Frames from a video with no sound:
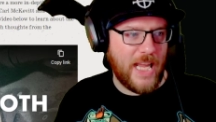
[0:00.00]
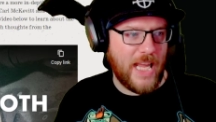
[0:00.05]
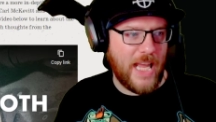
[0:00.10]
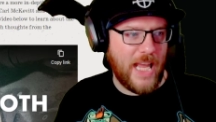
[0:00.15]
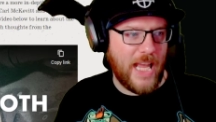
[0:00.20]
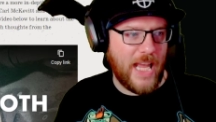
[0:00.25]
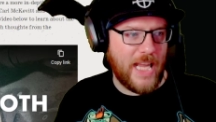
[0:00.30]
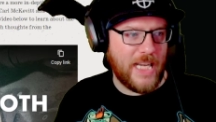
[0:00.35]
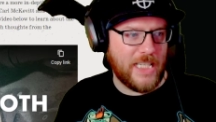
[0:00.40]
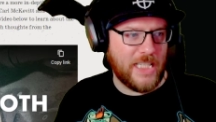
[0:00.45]

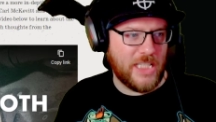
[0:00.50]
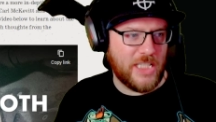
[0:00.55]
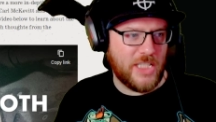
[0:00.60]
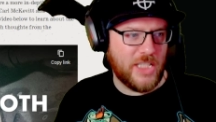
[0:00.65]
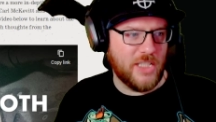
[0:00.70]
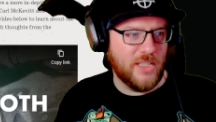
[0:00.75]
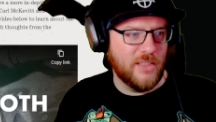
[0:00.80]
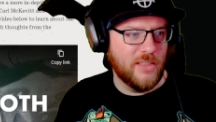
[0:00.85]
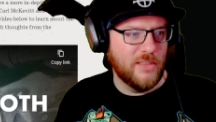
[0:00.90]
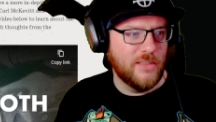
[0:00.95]

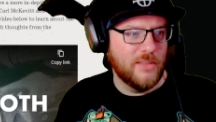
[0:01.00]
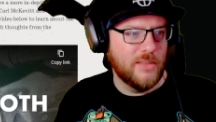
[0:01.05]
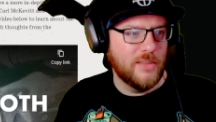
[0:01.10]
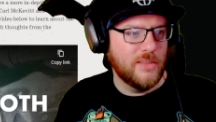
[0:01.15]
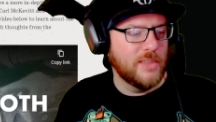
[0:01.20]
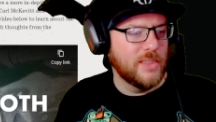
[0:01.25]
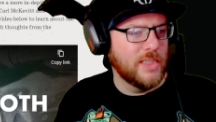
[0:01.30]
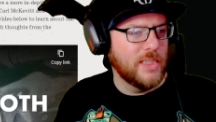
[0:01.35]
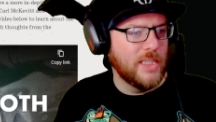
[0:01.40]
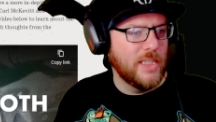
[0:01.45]
Edgerton
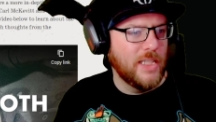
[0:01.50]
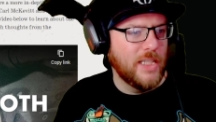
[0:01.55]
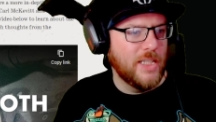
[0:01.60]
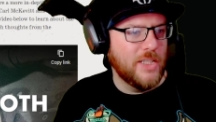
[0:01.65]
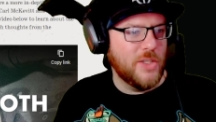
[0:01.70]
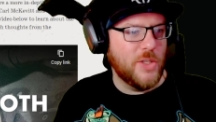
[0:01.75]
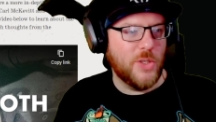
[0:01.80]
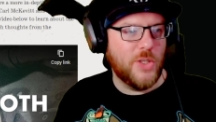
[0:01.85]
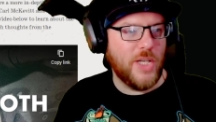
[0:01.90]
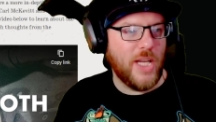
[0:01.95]

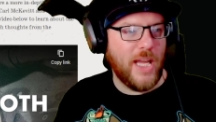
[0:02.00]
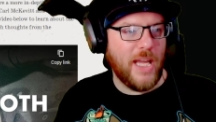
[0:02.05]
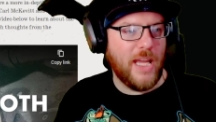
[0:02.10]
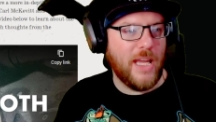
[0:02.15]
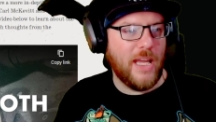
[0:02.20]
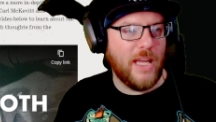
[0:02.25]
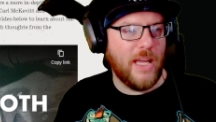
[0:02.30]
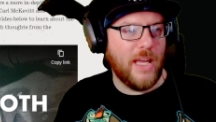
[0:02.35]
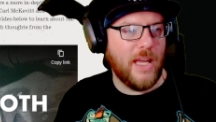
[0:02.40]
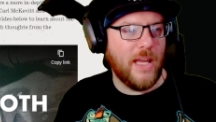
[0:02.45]
to
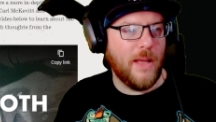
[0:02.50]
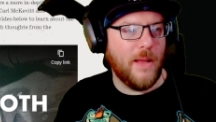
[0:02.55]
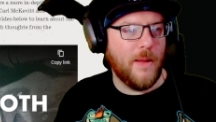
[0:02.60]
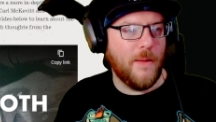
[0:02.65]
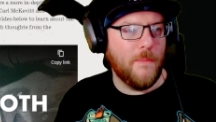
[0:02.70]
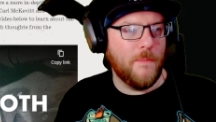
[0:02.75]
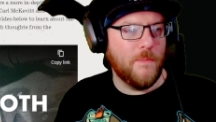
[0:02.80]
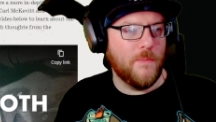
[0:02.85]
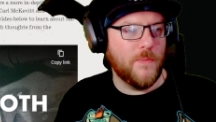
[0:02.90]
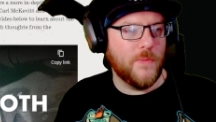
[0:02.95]
chat
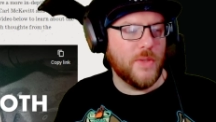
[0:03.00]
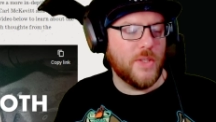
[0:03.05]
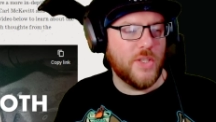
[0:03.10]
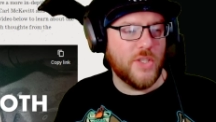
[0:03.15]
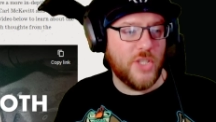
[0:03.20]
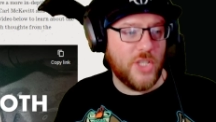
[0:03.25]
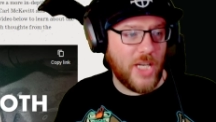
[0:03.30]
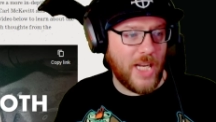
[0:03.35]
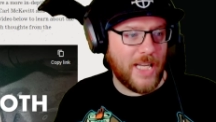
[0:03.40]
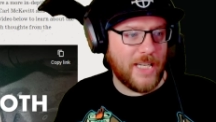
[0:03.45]

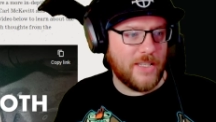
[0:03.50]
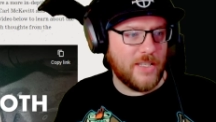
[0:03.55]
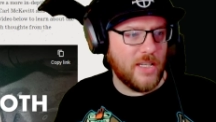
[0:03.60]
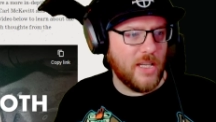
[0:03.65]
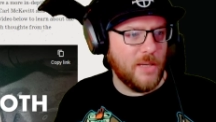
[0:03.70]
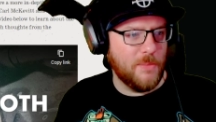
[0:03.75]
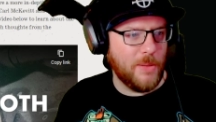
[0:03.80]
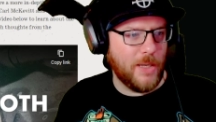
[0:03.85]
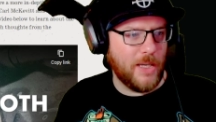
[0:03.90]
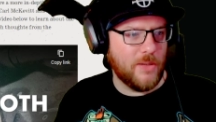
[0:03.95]

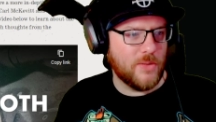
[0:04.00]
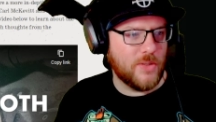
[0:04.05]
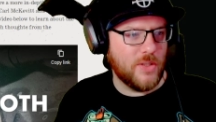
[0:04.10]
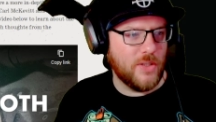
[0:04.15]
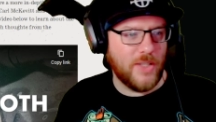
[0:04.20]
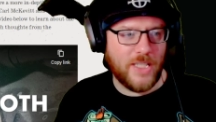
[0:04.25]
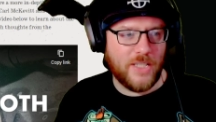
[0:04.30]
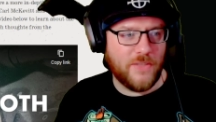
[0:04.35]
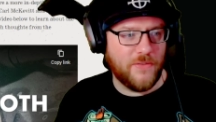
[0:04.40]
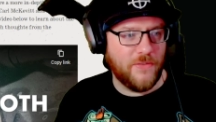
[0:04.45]
about
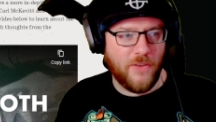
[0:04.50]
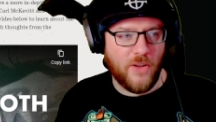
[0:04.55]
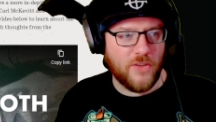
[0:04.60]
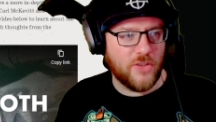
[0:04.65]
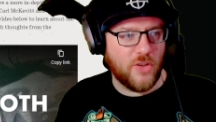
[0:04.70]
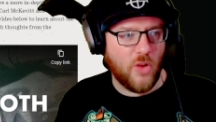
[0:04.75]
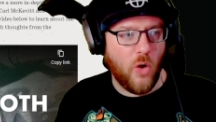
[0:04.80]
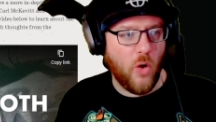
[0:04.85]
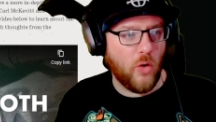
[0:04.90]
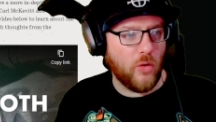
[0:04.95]
this
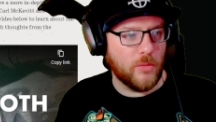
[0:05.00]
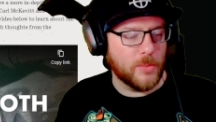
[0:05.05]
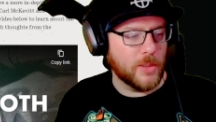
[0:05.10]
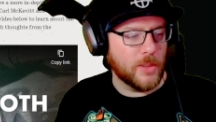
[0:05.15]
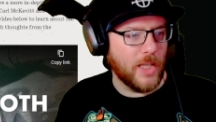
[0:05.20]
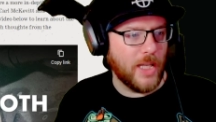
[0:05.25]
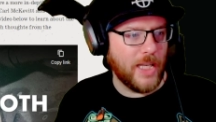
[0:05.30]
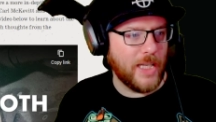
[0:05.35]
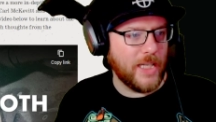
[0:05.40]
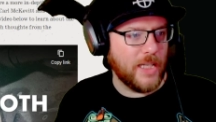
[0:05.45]
font's horrible,
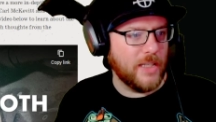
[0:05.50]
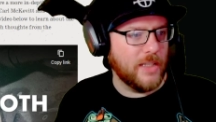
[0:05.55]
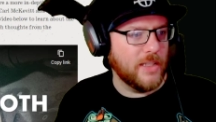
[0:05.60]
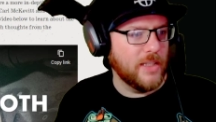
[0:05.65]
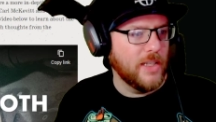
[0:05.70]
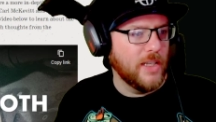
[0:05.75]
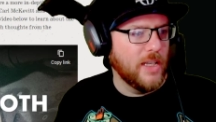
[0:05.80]
hate it.